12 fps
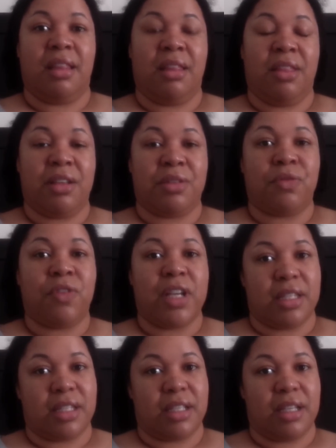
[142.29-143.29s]
there's a
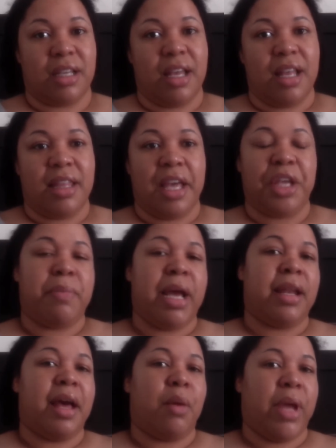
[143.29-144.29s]
risk that you
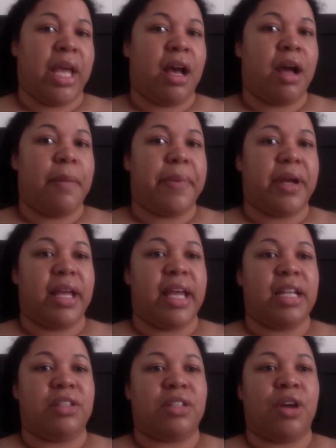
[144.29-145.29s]
might not wake up,
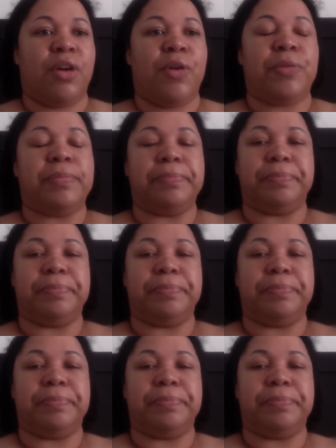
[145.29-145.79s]
and so